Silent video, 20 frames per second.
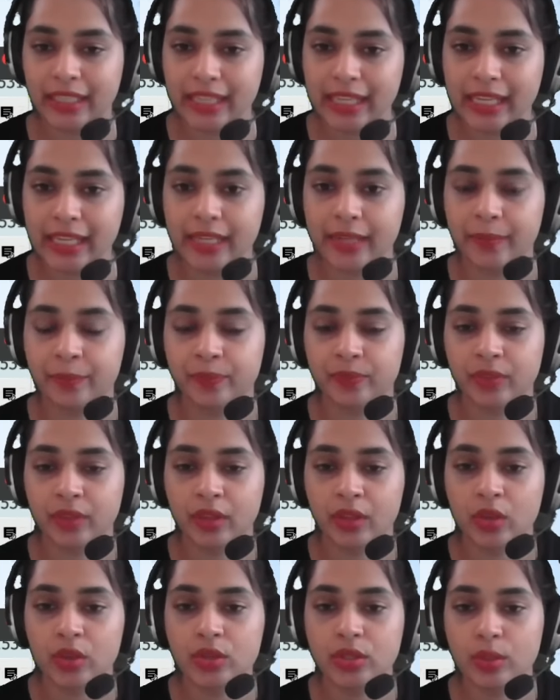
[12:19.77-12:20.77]
E.
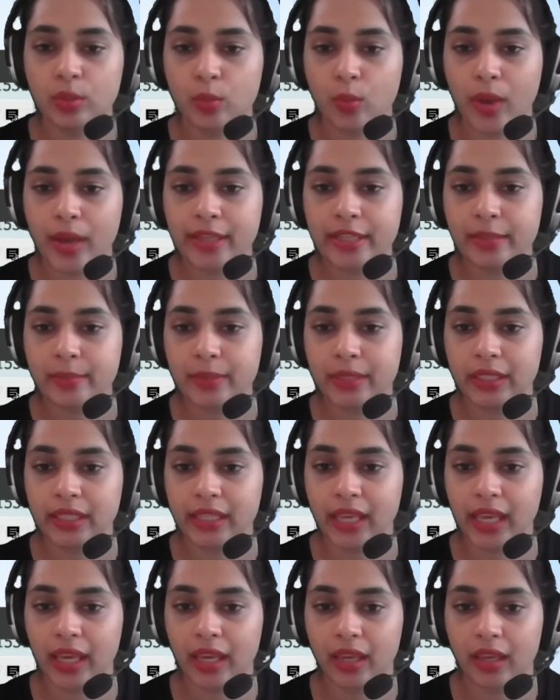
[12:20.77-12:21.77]
So vitamin
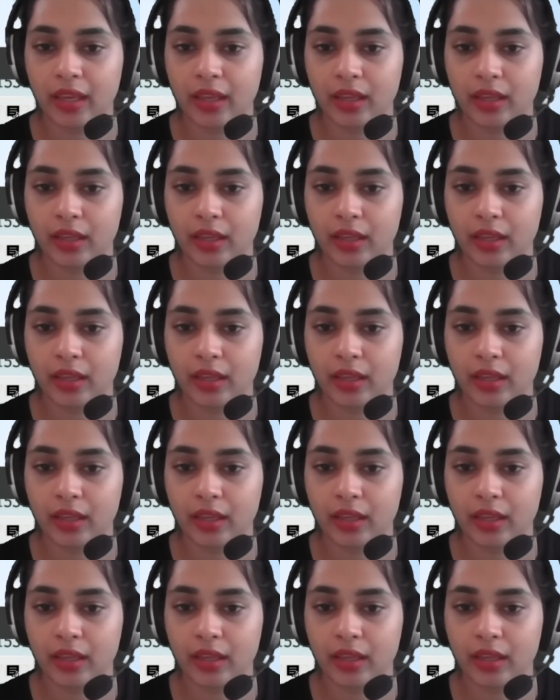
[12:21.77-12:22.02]
K.